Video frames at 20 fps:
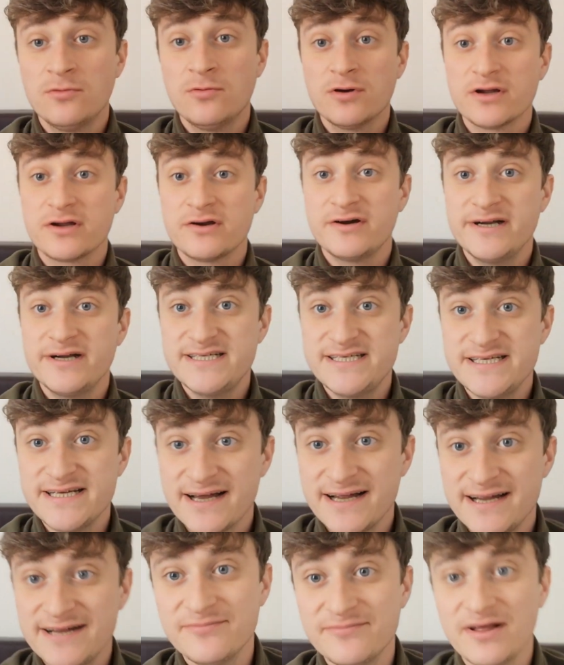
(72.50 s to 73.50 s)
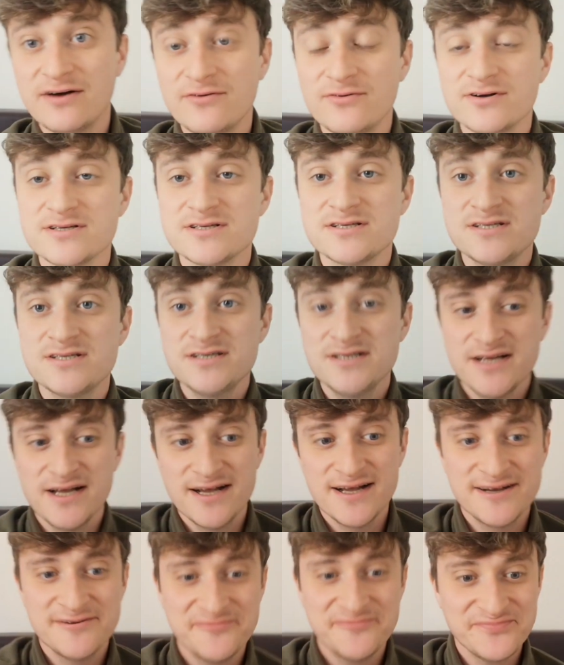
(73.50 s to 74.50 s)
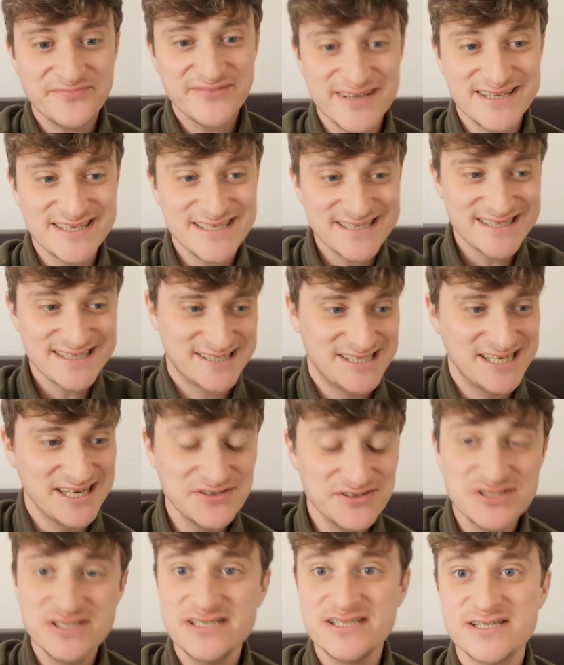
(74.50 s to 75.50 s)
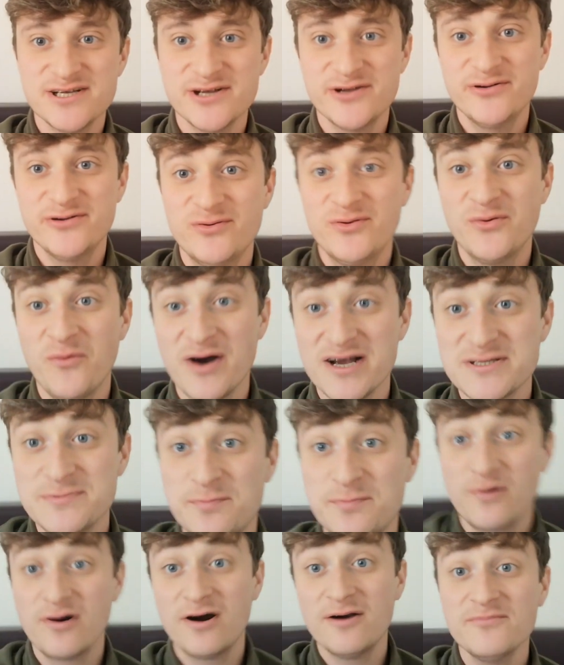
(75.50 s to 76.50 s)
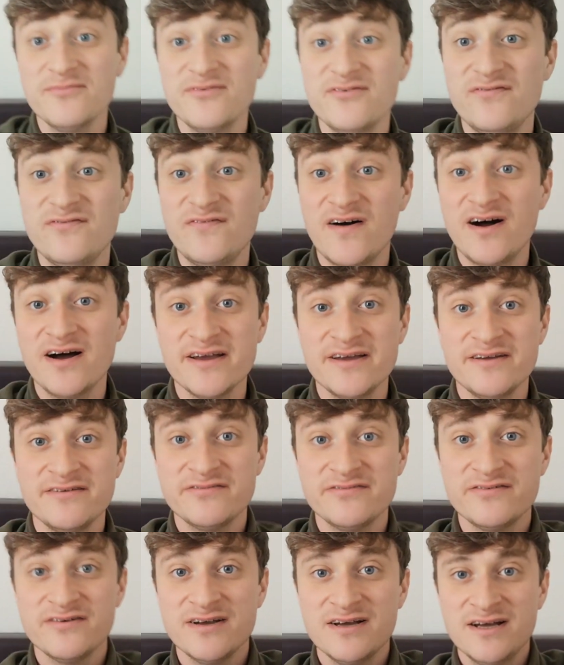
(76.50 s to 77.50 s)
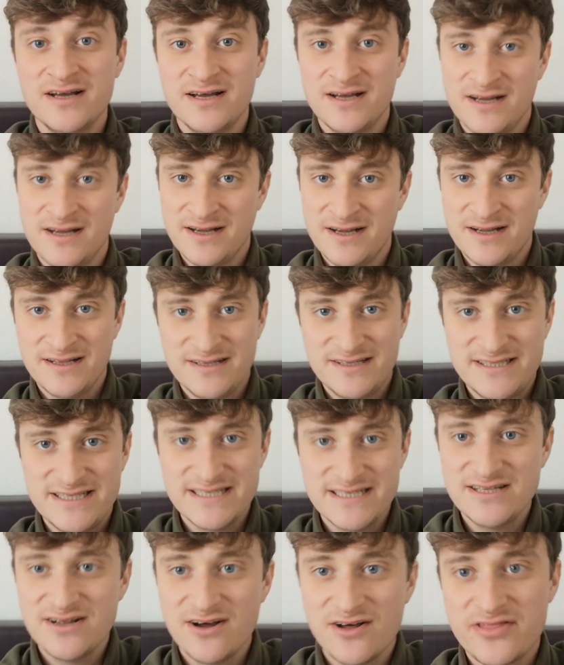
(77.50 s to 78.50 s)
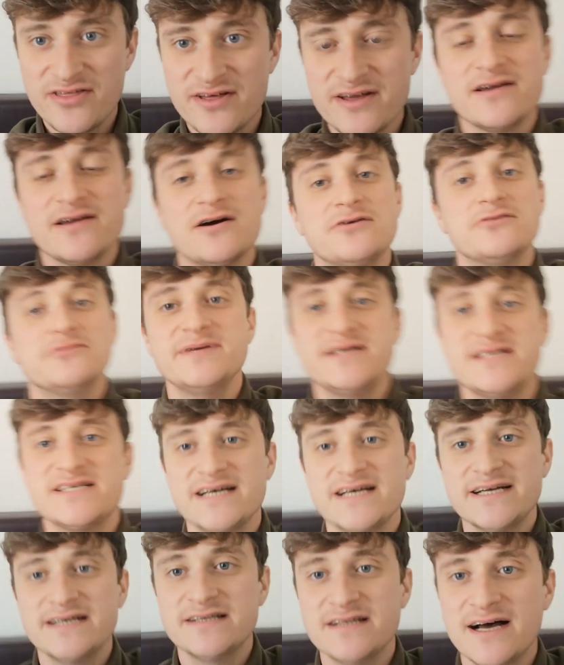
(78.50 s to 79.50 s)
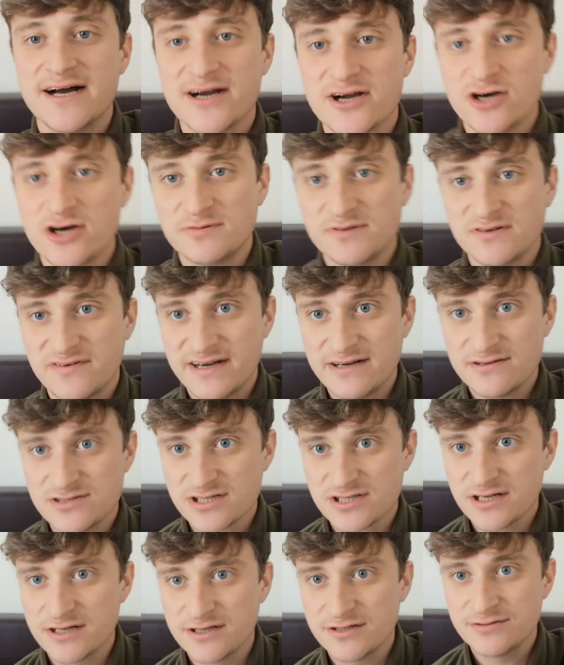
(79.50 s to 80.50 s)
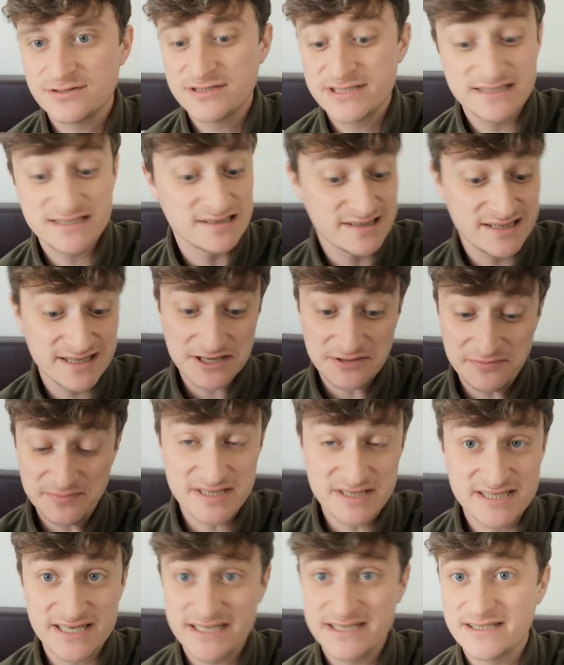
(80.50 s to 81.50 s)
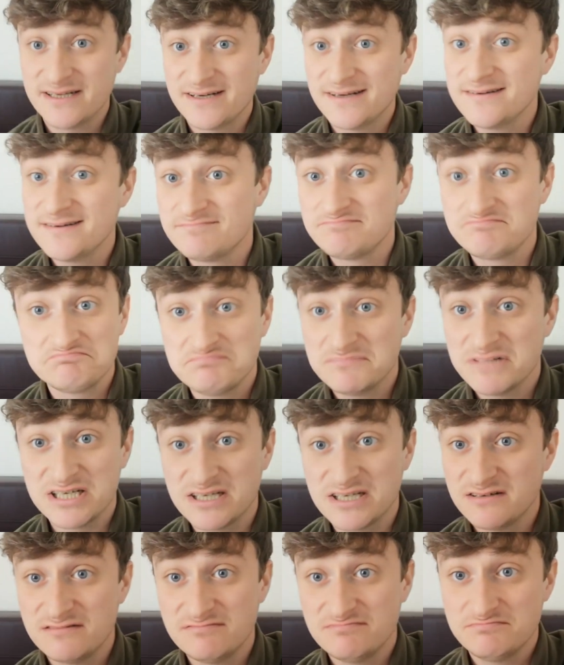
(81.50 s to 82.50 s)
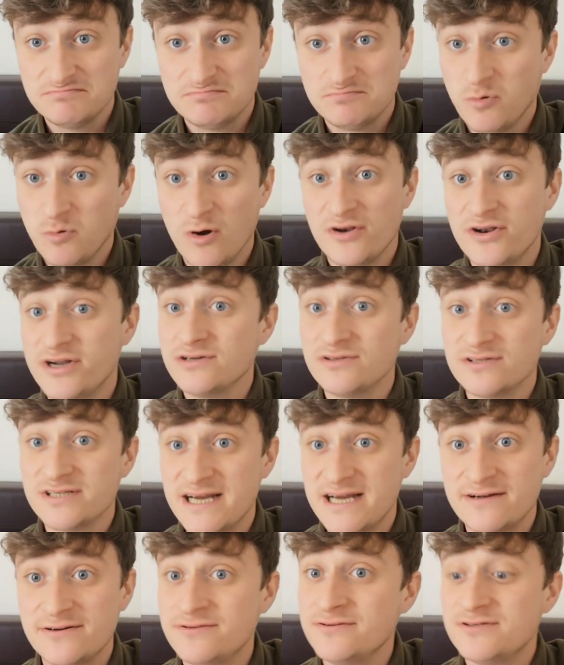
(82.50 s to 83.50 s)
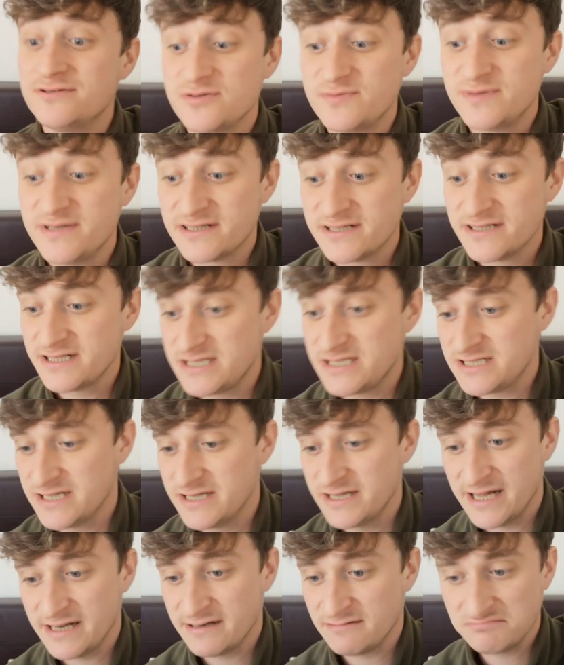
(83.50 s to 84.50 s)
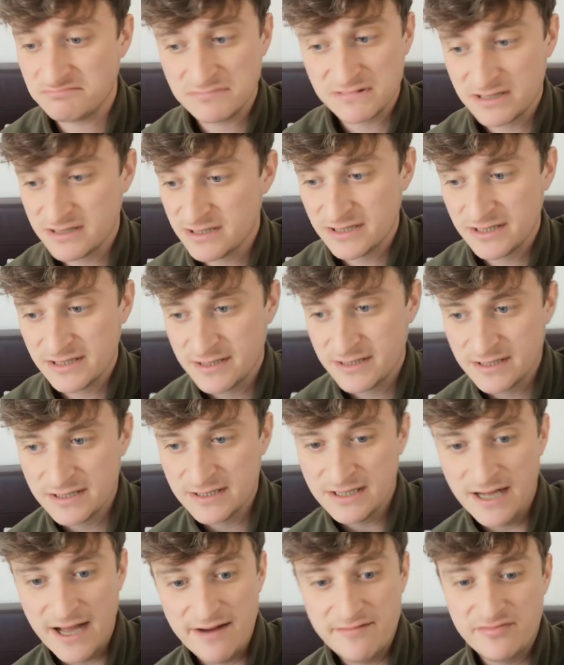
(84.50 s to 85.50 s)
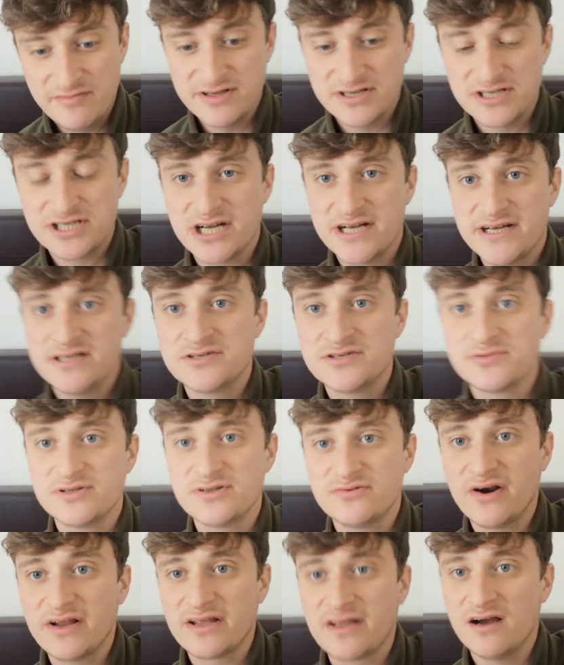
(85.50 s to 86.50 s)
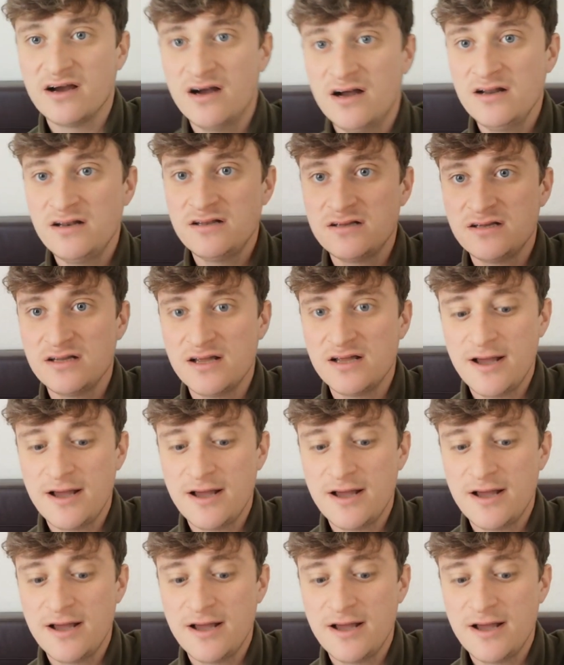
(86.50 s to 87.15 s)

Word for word: What a crazy game that was. It's Chelsea 2, West Brom 5. Did not think I would be saying that a couple of hours ago. Didn't think I'd be saying that at 1-0 down, to be honest. And then everything changed with the red card.